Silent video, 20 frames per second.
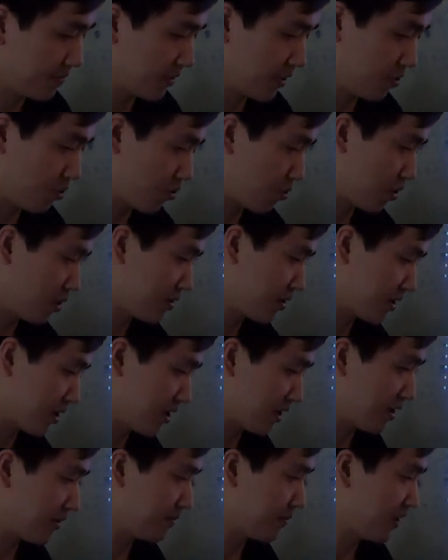crawl
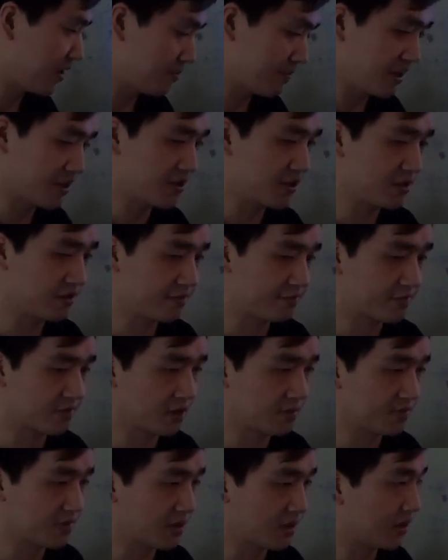the images
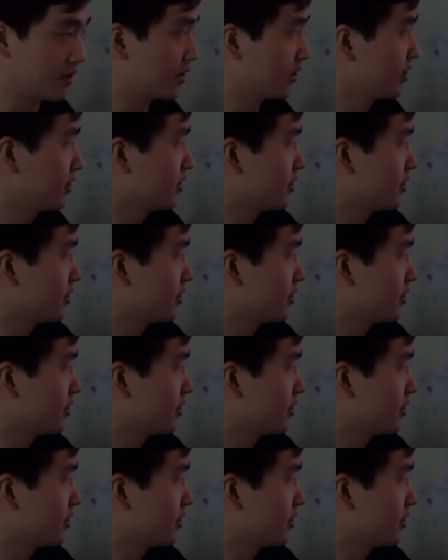from the